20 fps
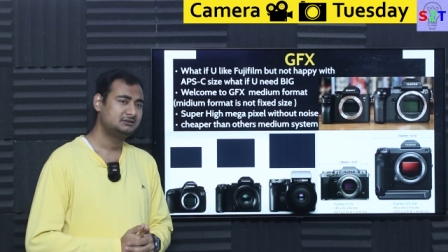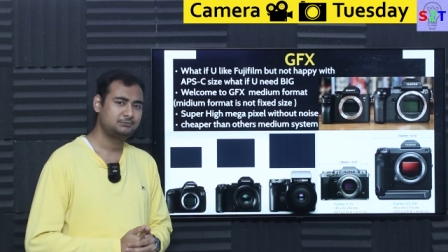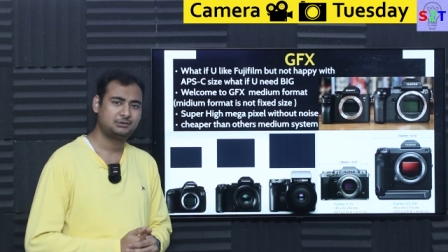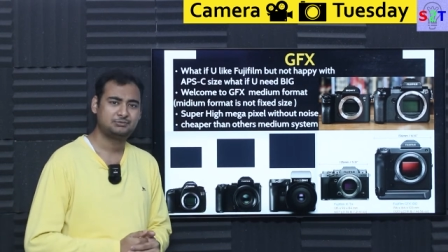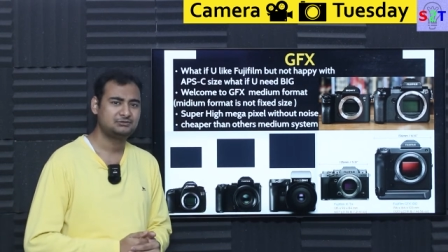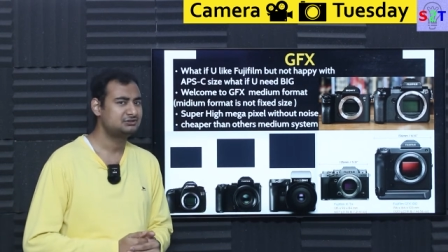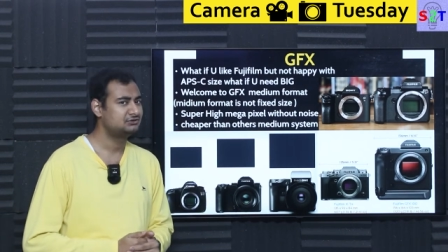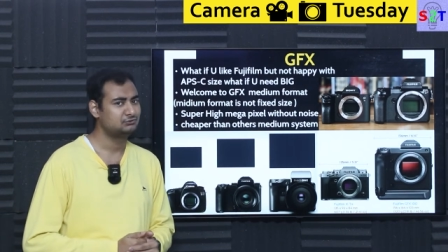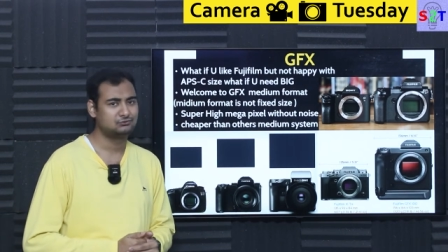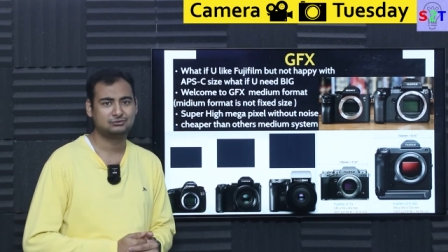
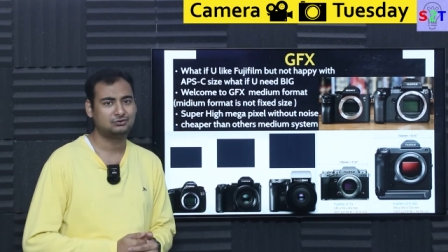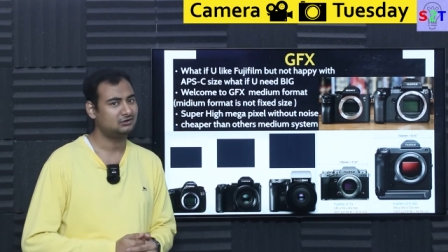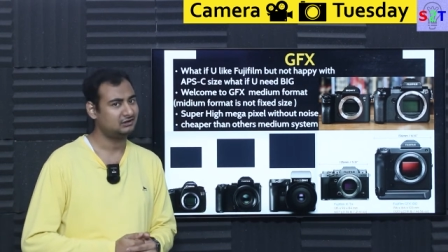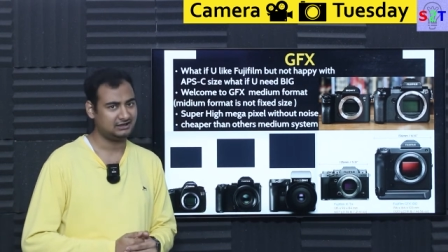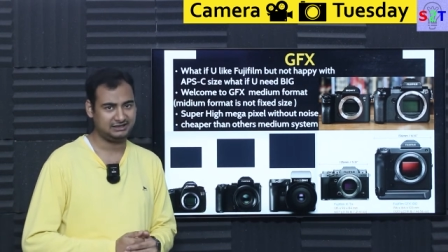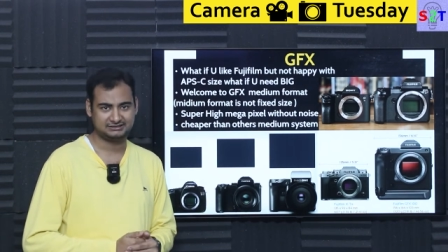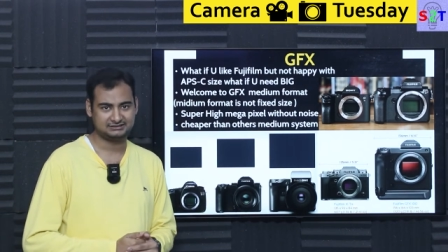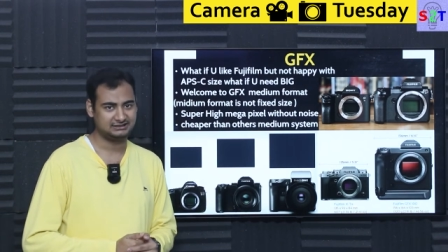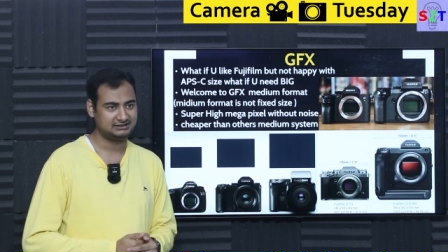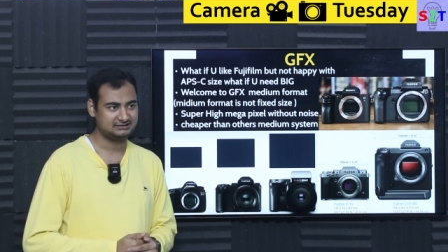people do
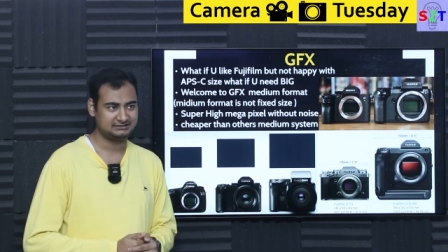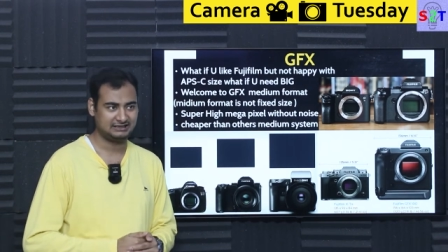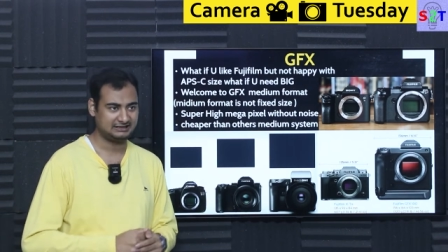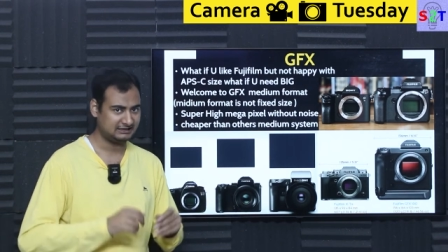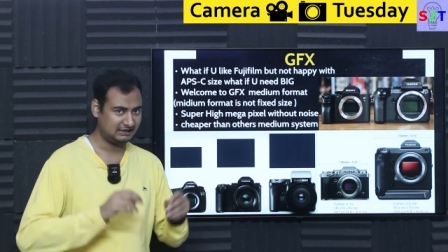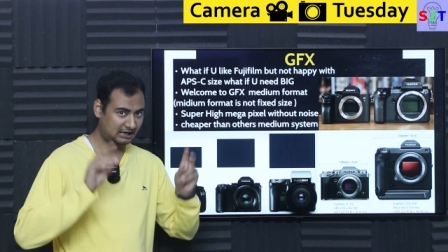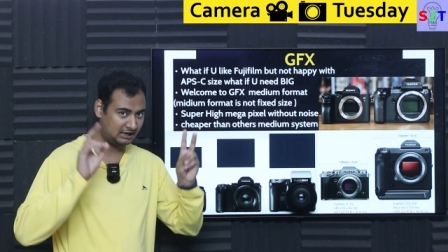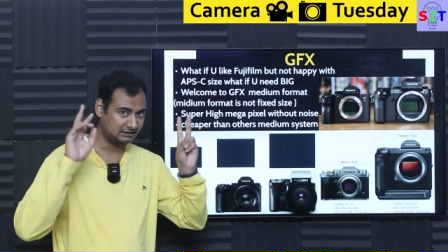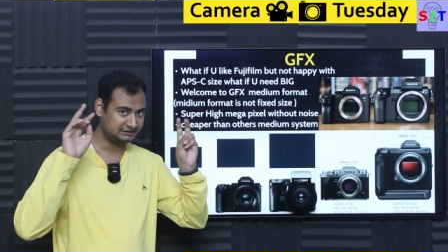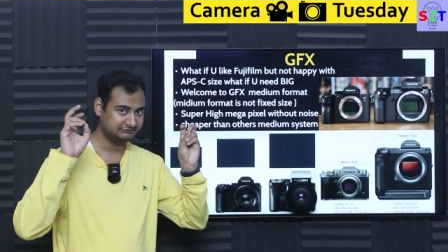not like that,
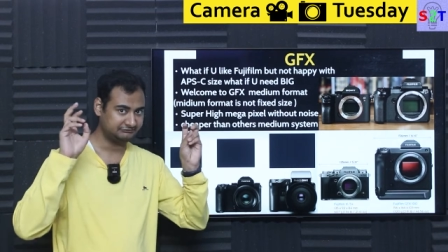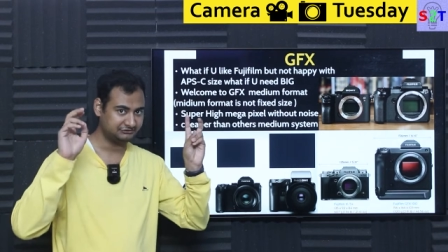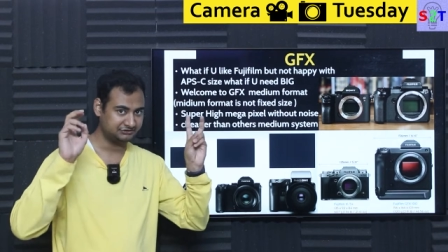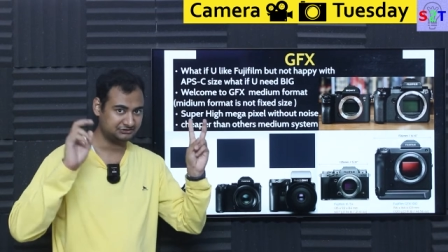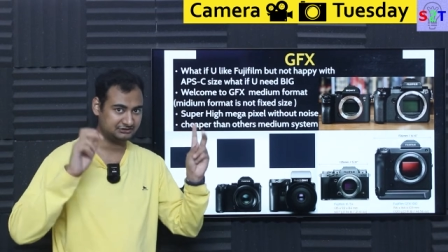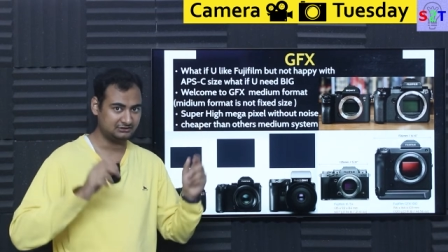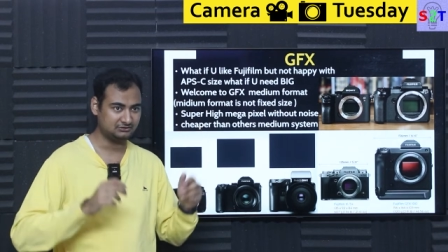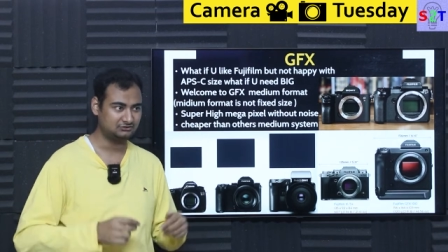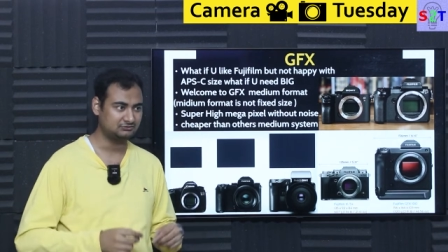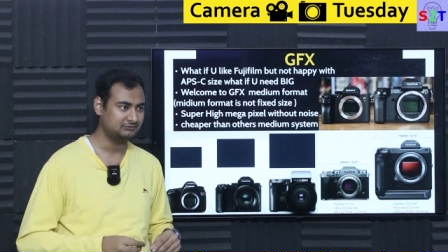that
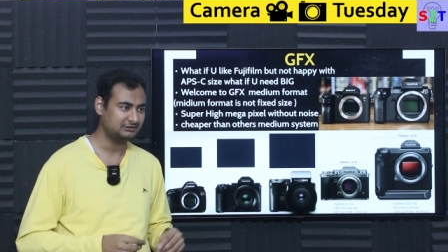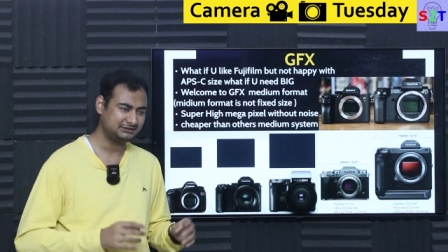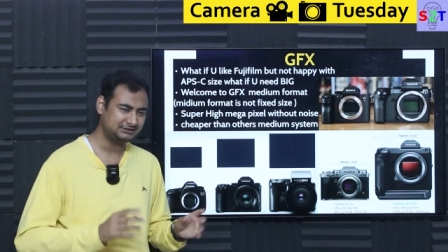artificial look.